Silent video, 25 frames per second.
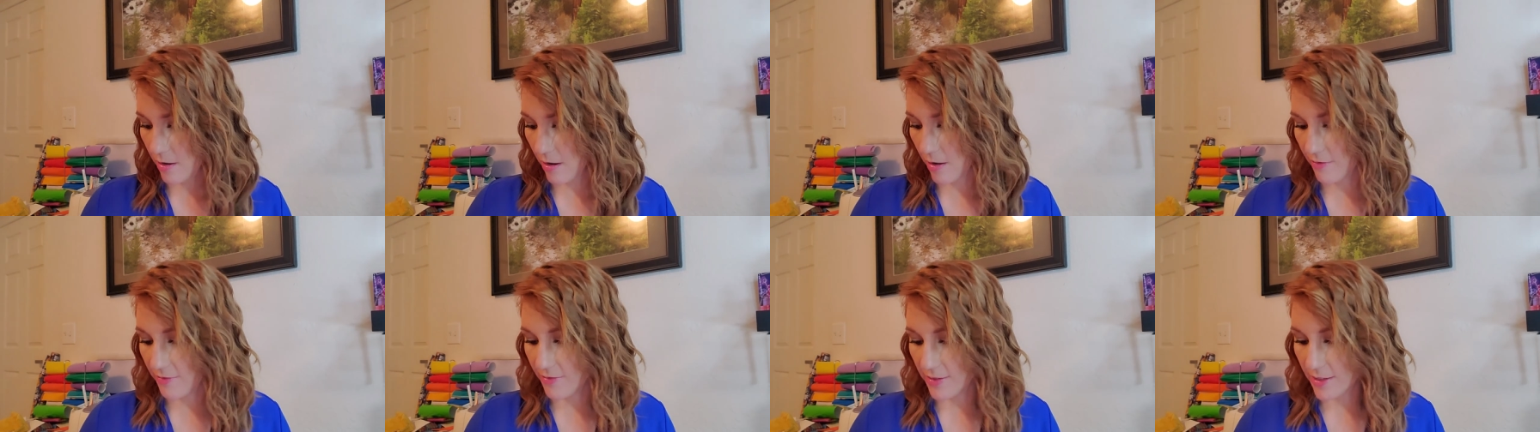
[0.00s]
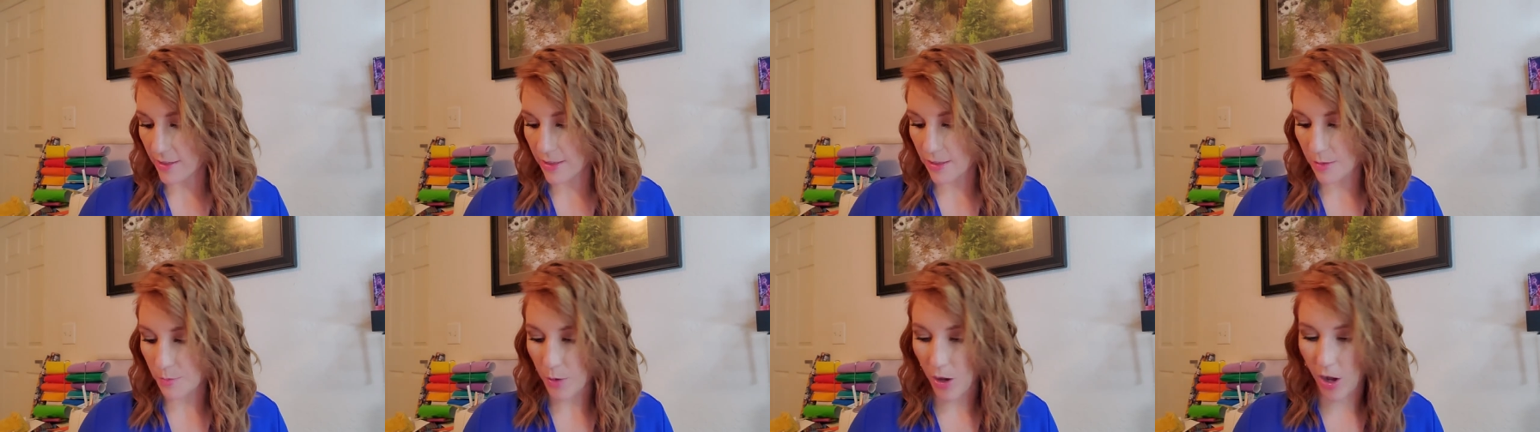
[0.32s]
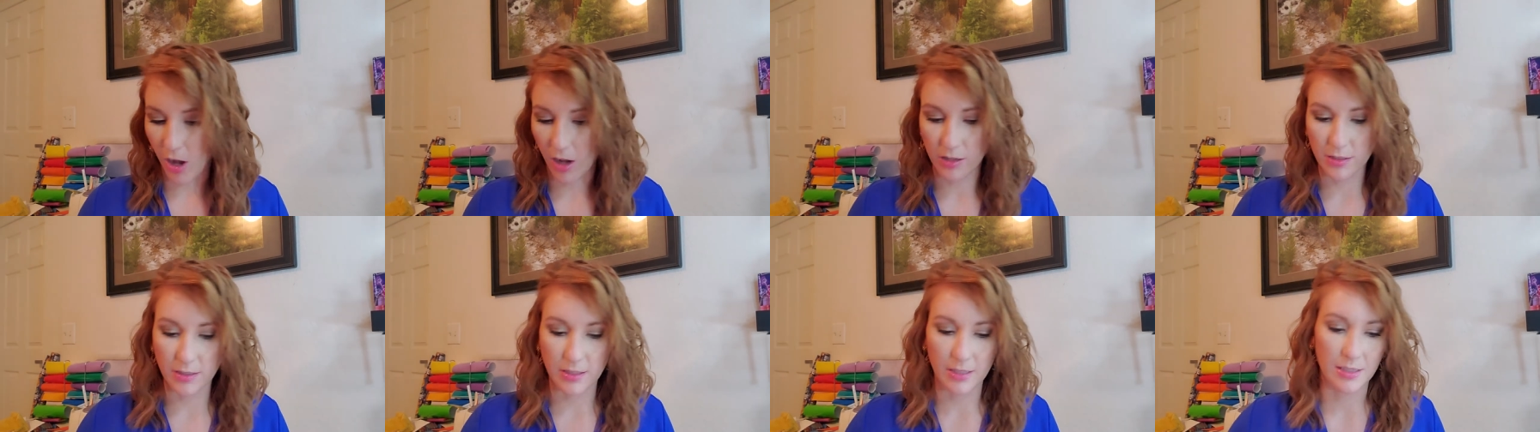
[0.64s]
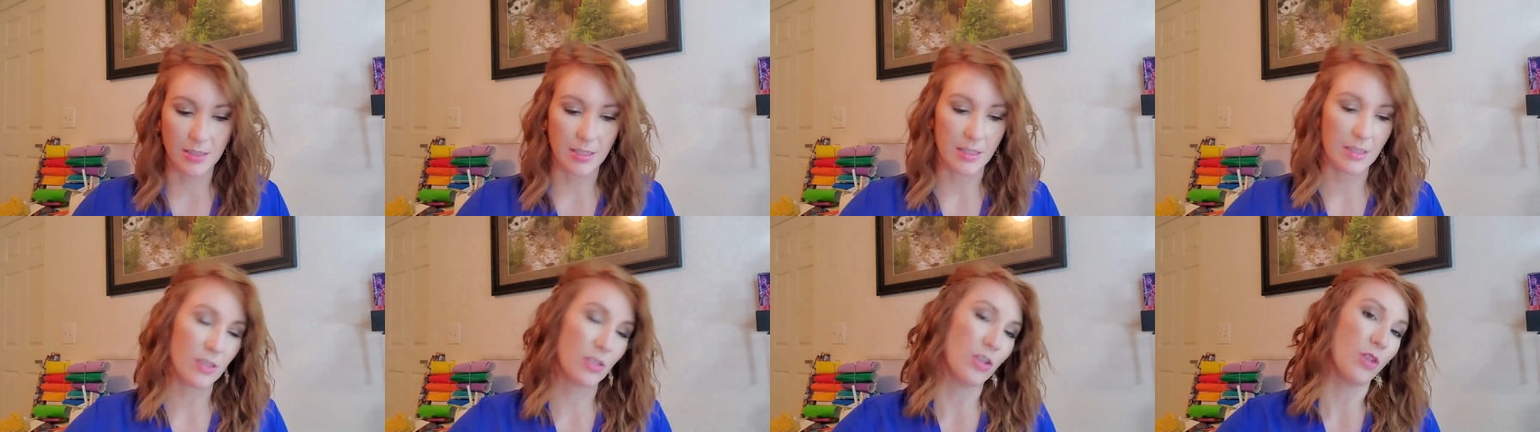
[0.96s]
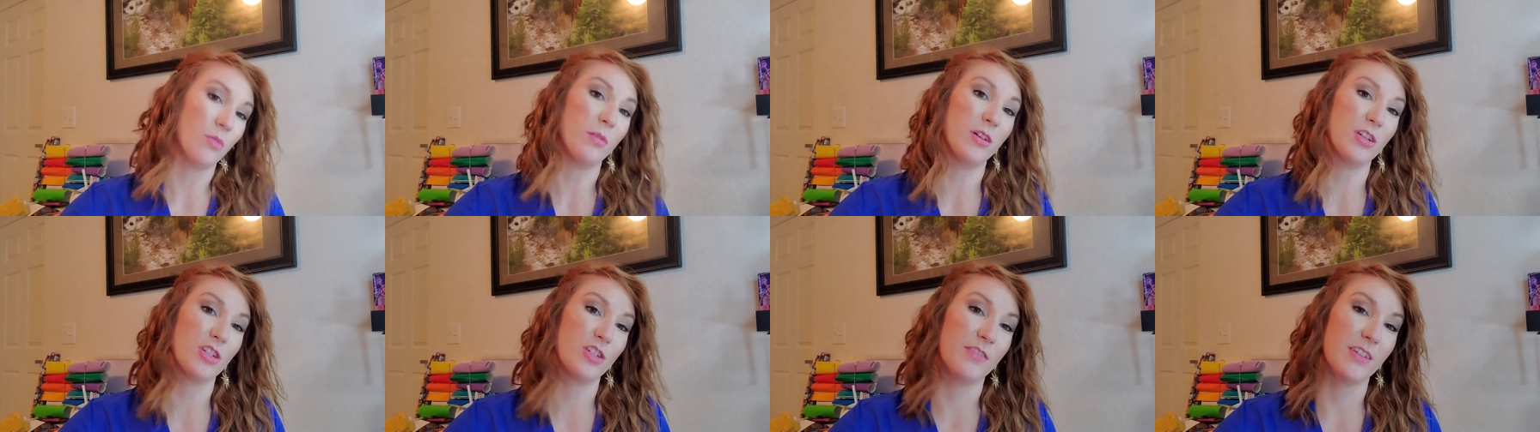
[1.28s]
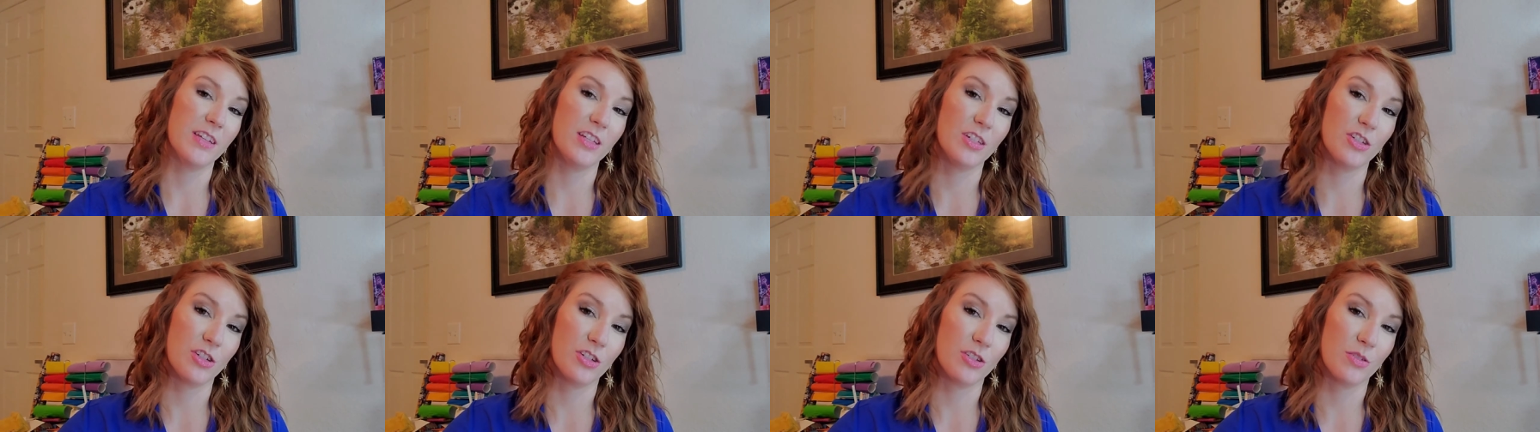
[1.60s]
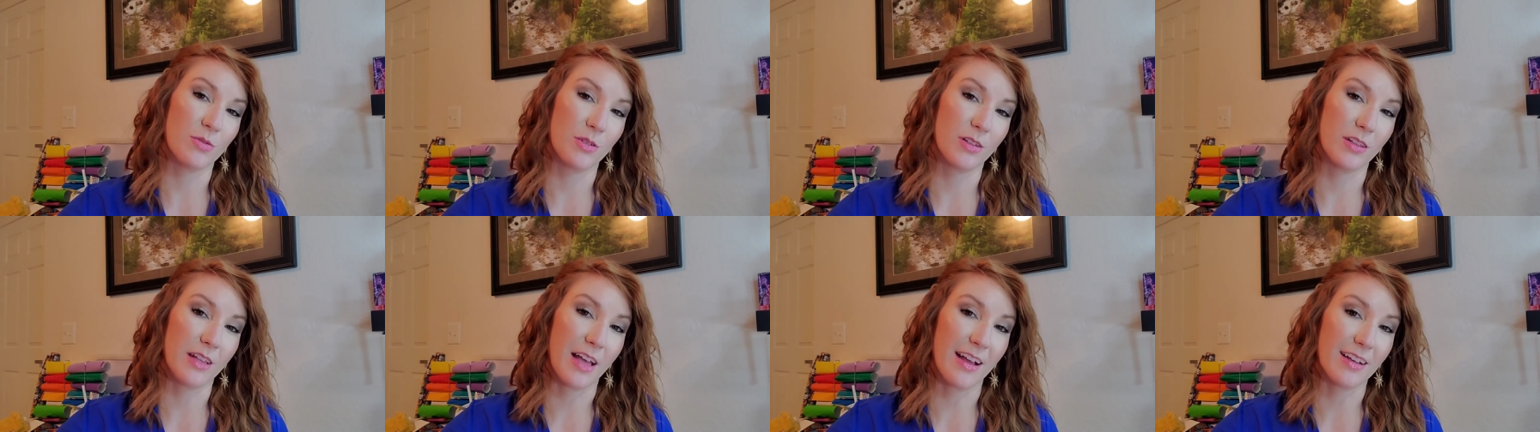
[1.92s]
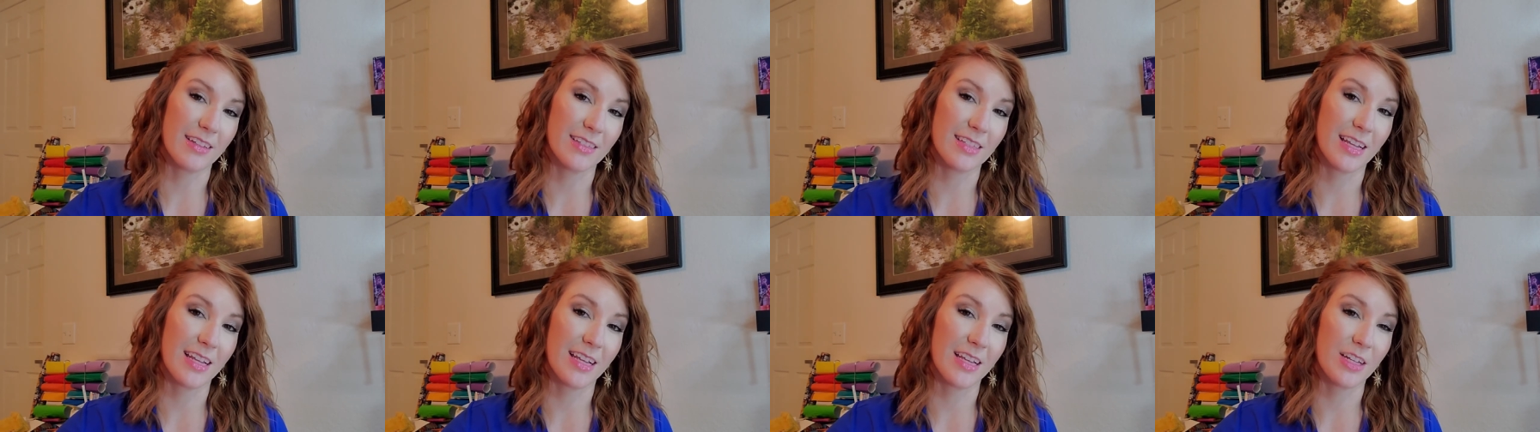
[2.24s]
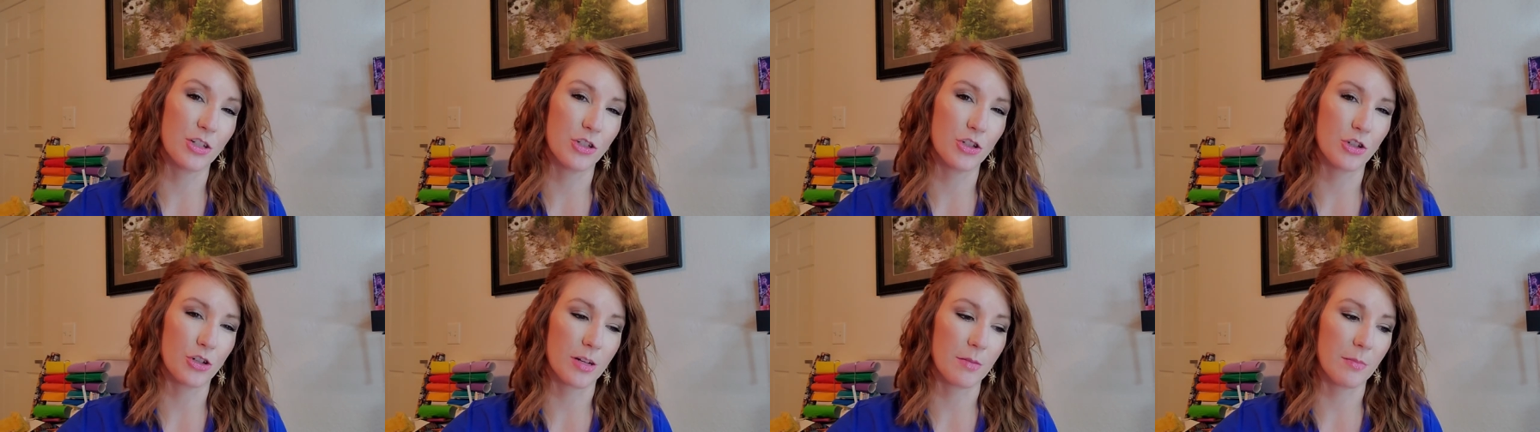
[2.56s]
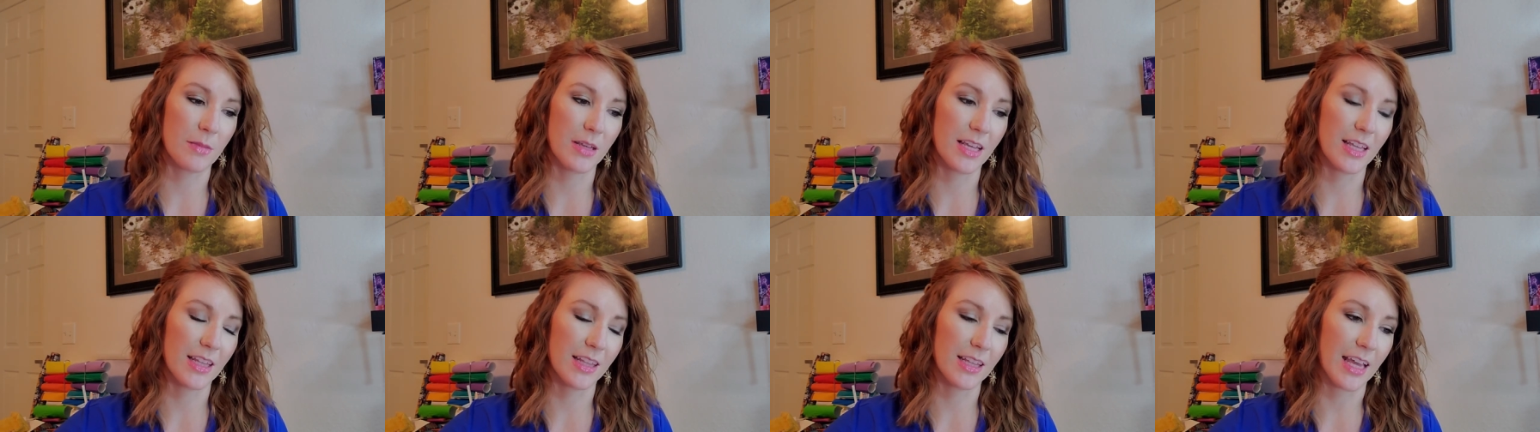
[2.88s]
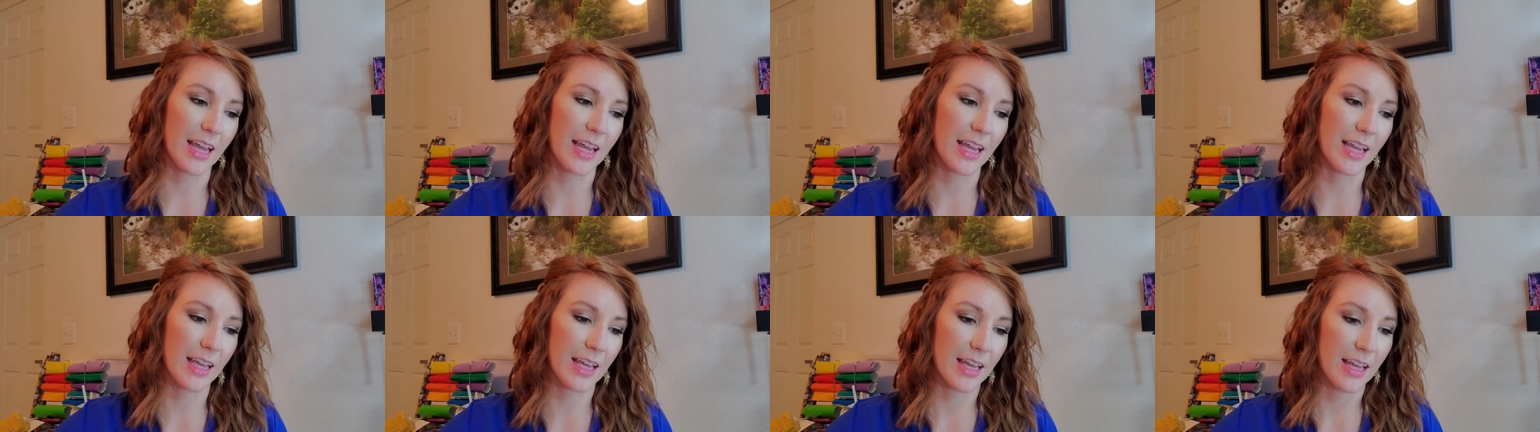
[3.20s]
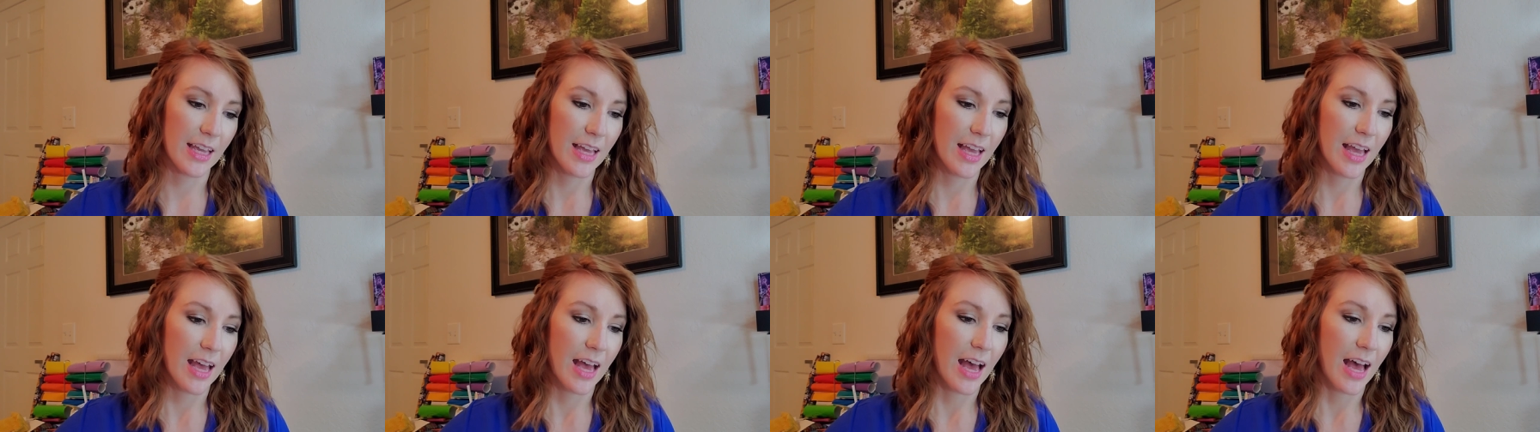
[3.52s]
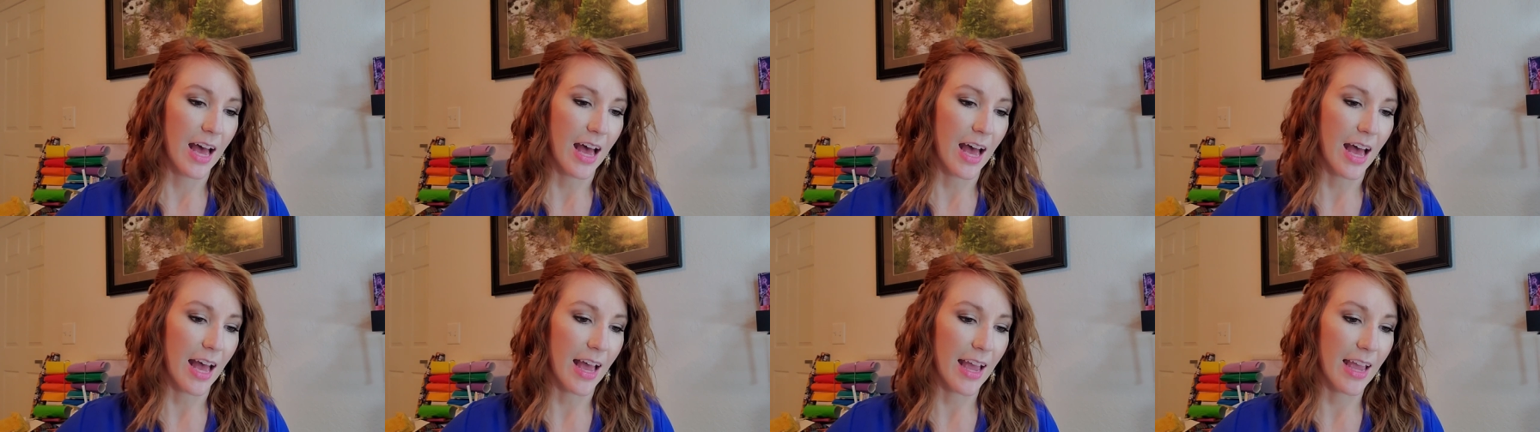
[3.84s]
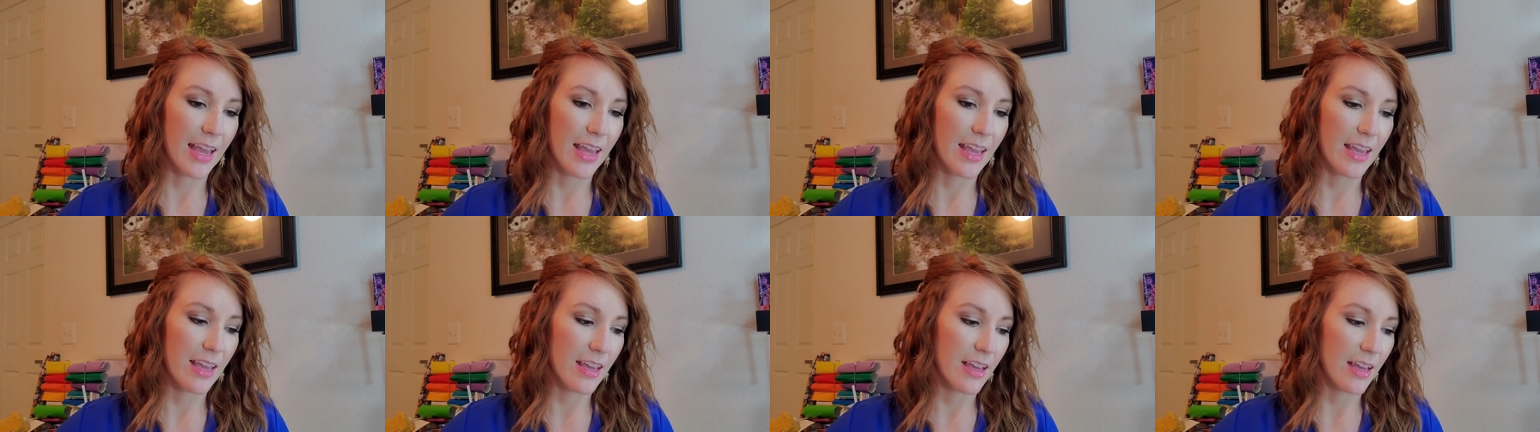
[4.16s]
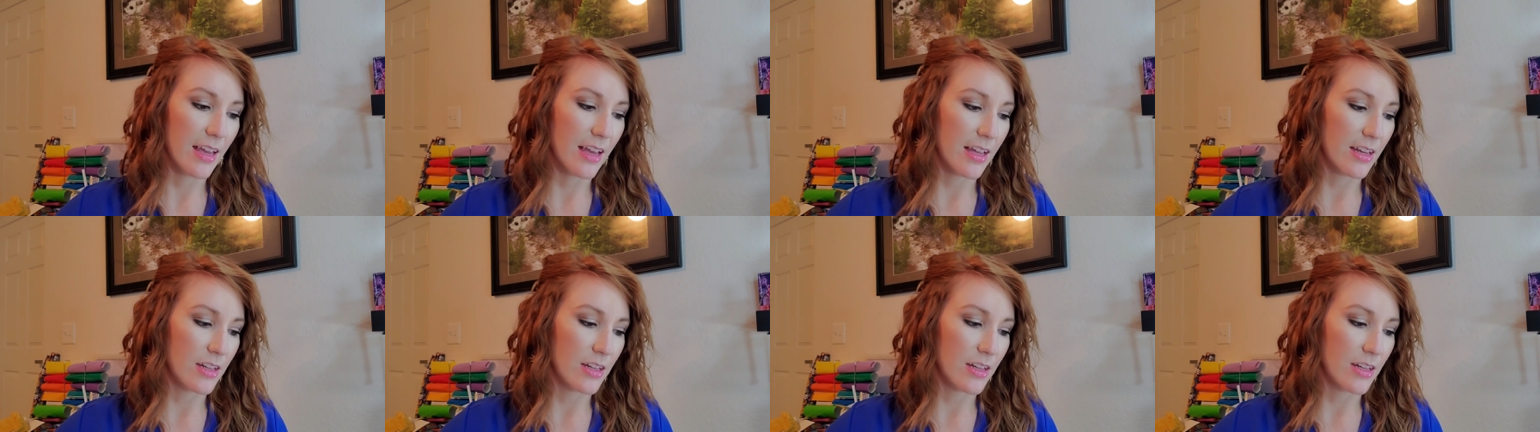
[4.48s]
of this box is that so much of it is just relaxing and dreamy and like I